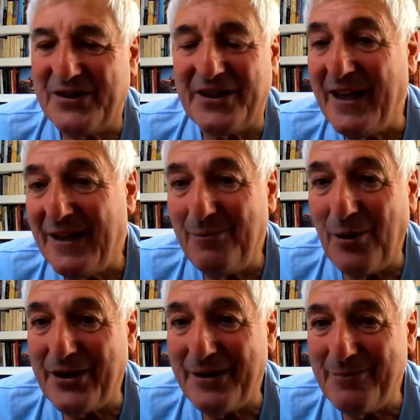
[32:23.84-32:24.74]
Kill a
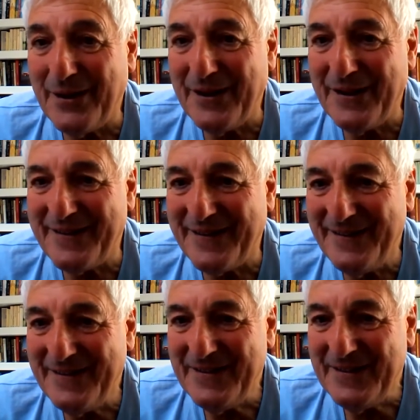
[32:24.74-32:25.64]
Mockingbird,
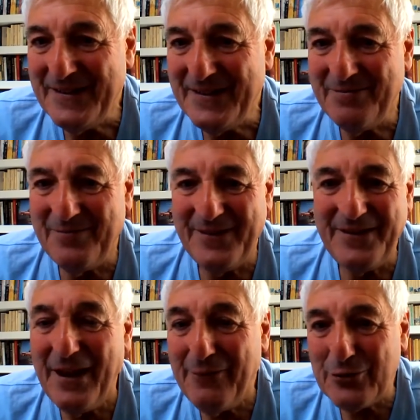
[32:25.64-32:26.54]

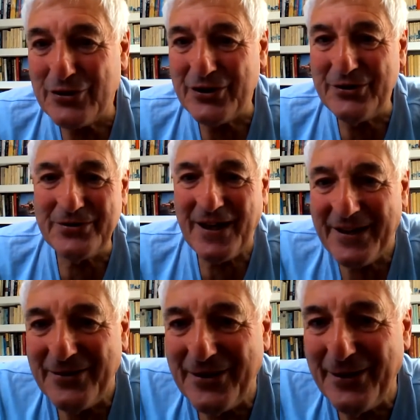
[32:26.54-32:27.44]
Neville Shute. I
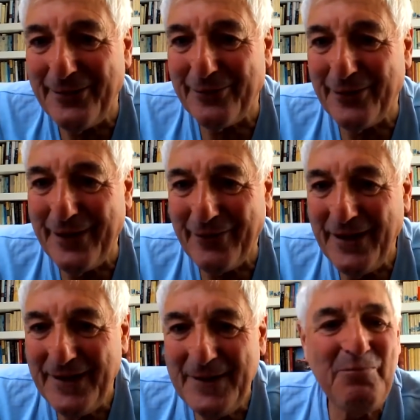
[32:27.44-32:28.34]
could go on forever.
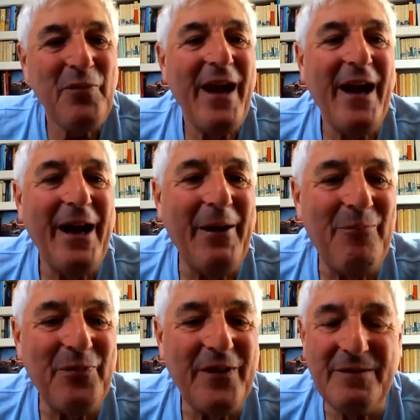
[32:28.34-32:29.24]

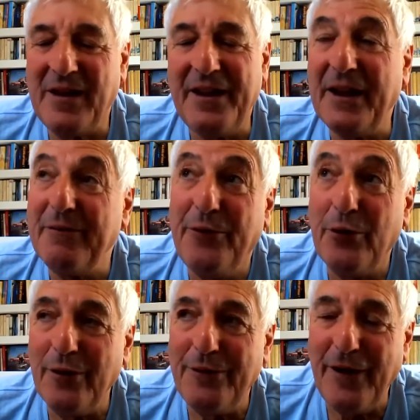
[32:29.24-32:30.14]
I think
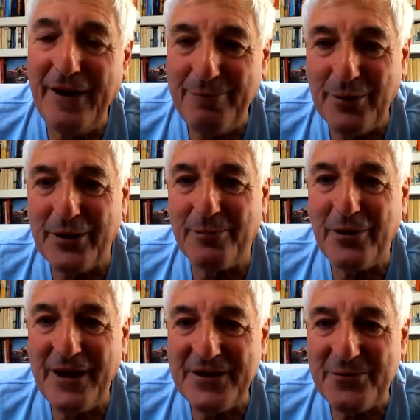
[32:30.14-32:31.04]
4 or 5 Booker
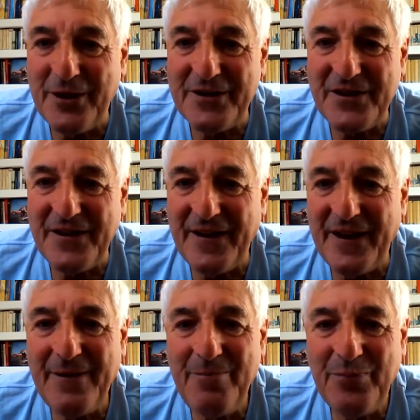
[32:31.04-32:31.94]
Prize winners in
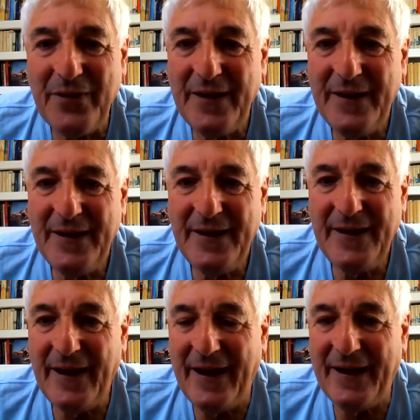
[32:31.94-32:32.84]
there.
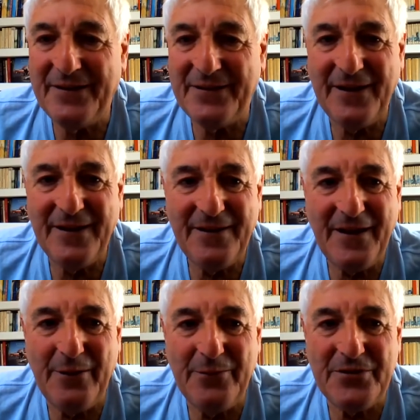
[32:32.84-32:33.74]
And
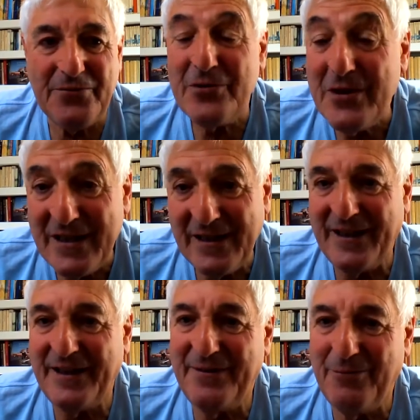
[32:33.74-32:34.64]
that was
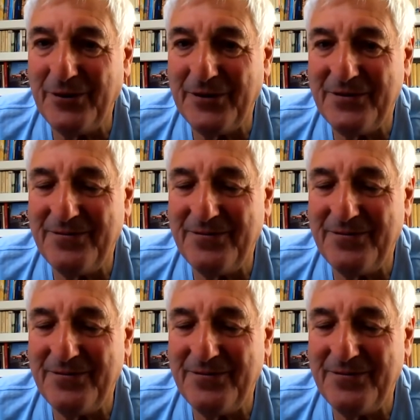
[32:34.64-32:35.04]
really what